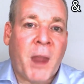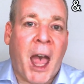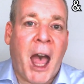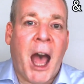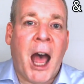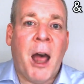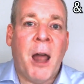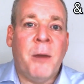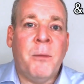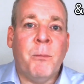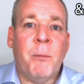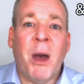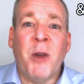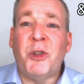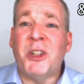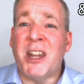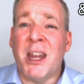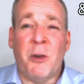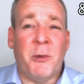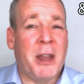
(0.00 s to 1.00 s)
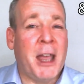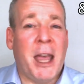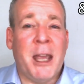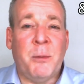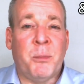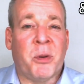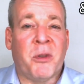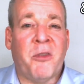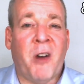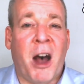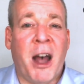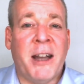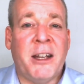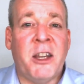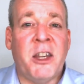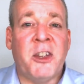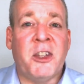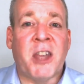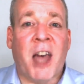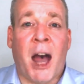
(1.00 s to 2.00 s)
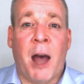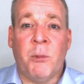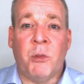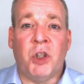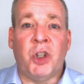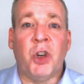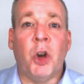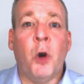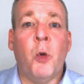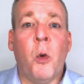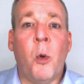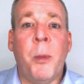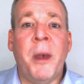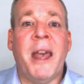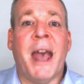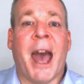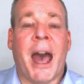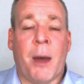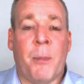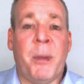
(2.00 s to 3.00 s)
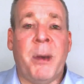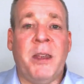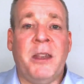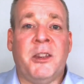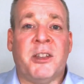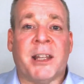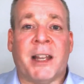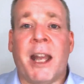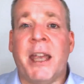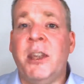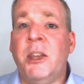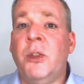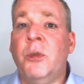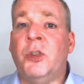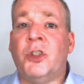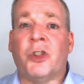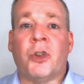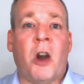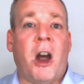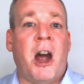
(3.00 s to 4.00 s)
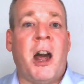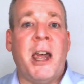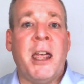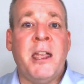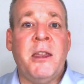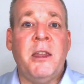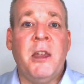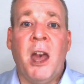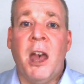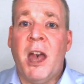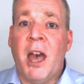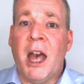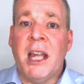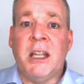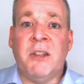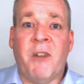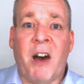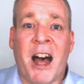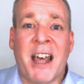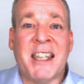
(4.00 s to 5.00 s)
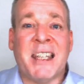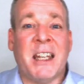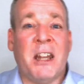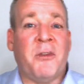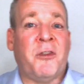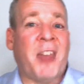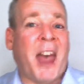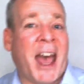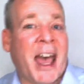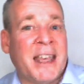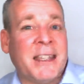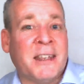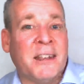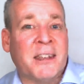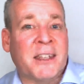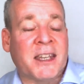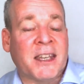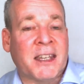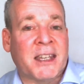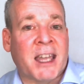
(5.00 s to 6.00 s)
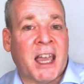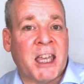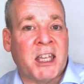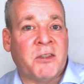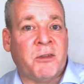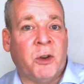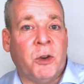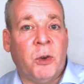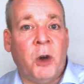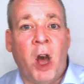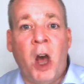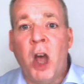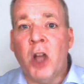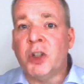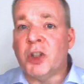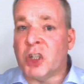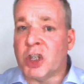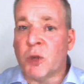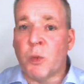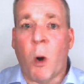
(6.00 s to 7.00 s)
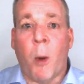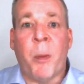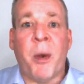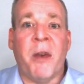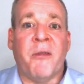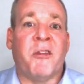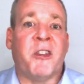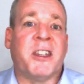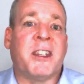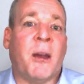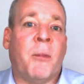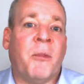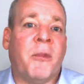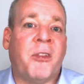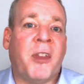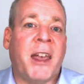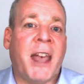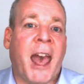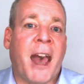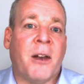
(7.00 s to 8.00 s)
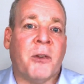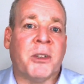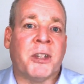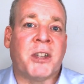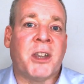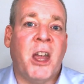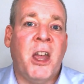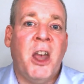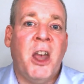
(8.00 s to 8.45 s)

And most hearing aid providers, I'm sure, will be happy to let you try a device, and if that isn't successful, to swap it for something else.